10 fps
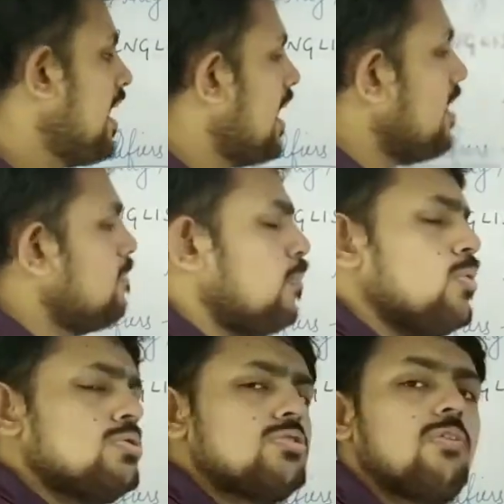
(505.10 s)
and
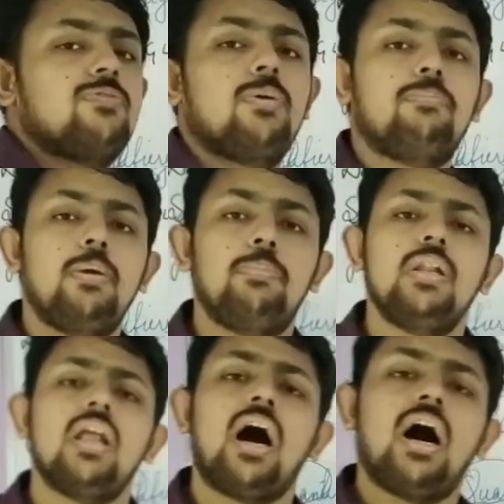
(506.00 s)
most of the
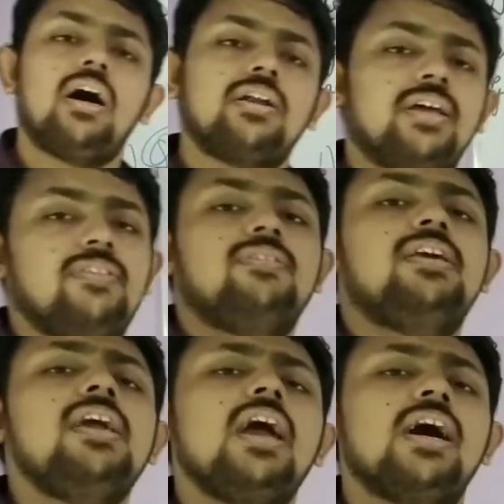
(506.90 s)
people are in
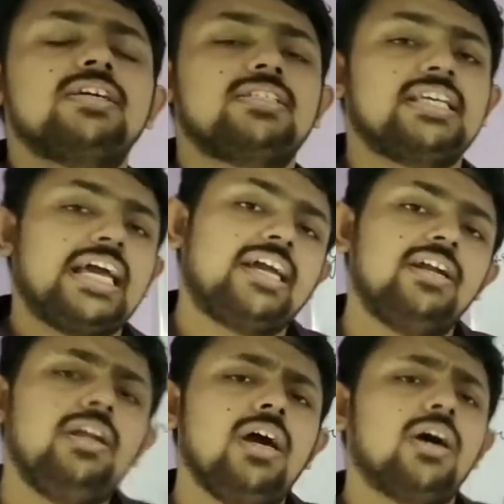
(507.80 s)
the
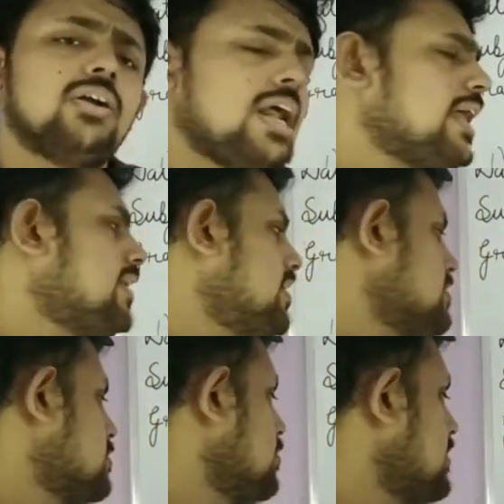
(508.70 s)
second rally.
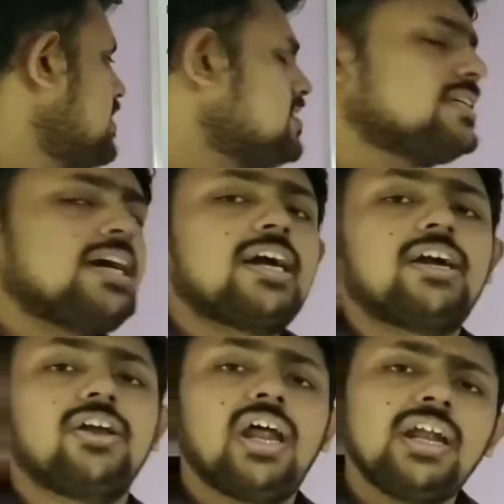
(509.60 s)
So it
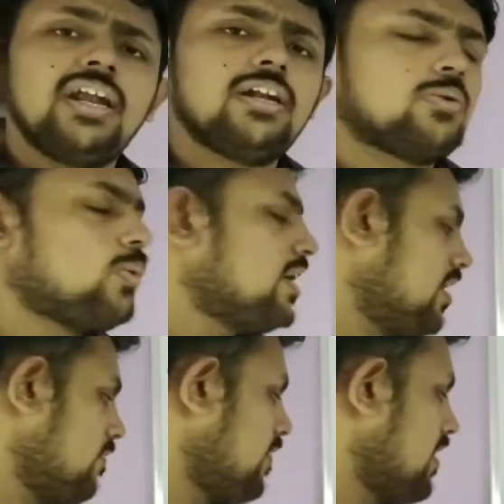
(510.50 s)
is graded
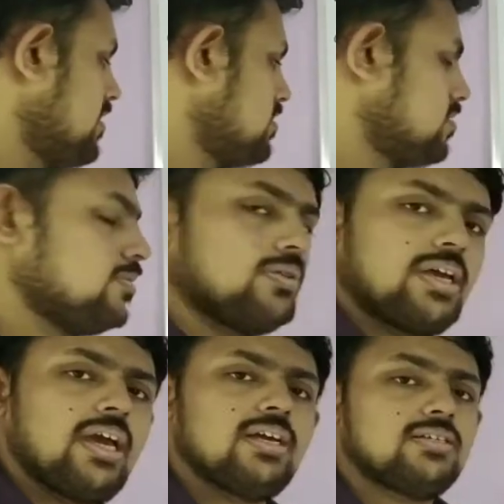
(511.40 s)
quantifiers.
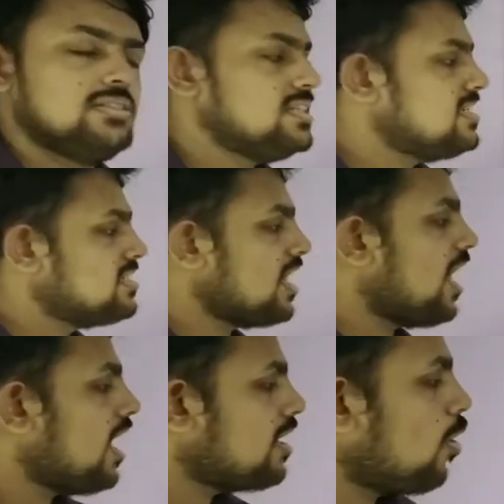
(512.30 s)
Okay, these
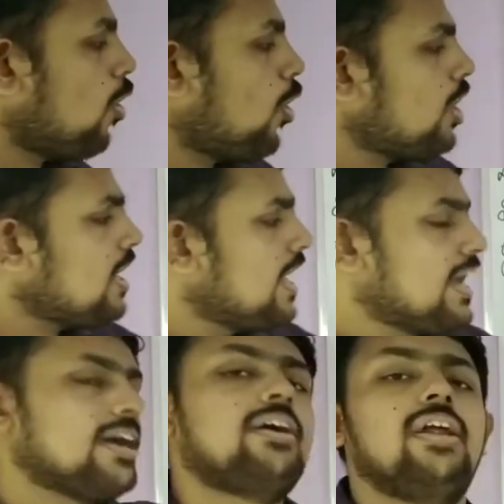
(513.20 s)
are
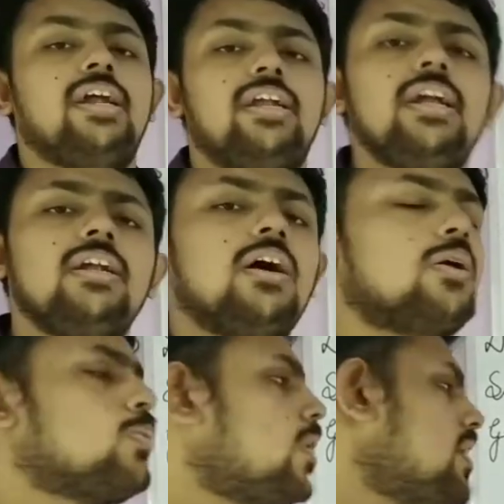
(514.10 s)
all
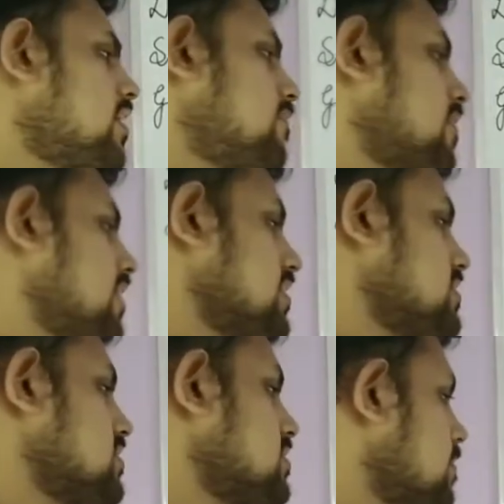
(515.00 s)
graded
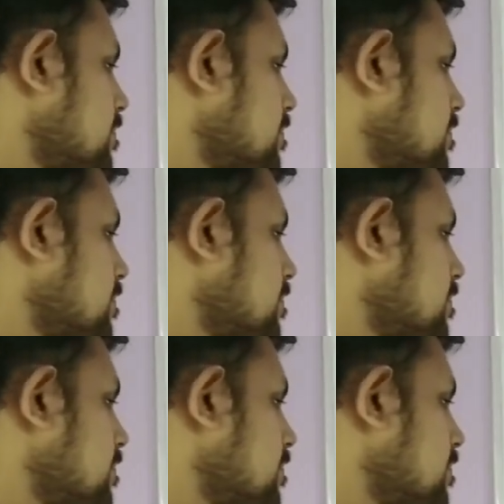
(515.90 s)
quantifiers.